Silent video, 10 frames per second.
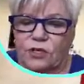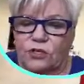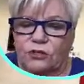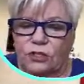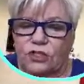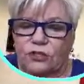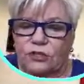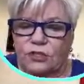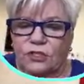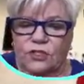you could use
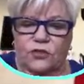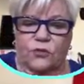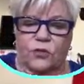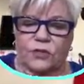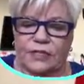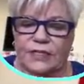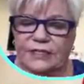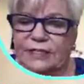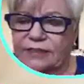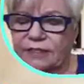it to store things.
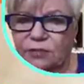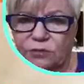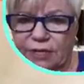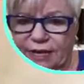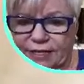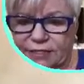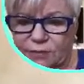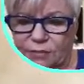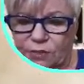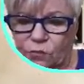Now this one
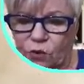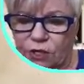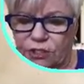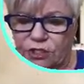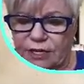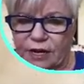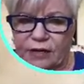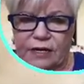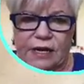hasn't been washed out.